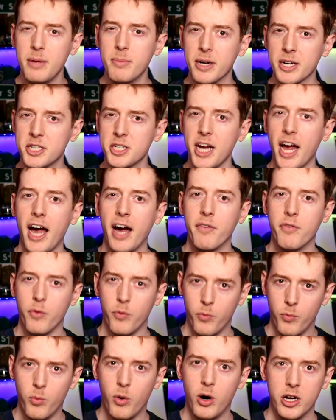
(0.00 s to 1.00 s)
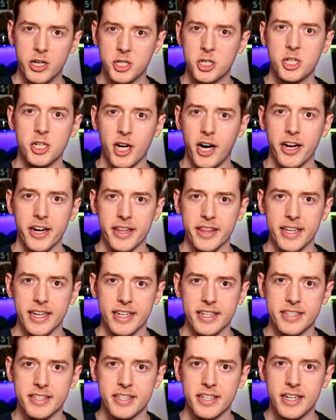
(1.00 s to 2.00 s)
much have one shot at
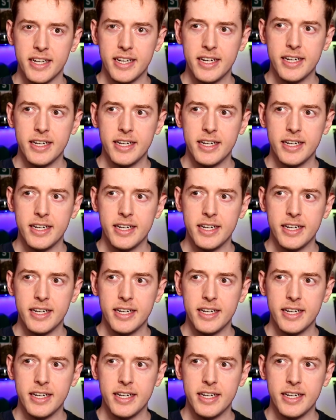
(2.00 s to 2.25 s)
this.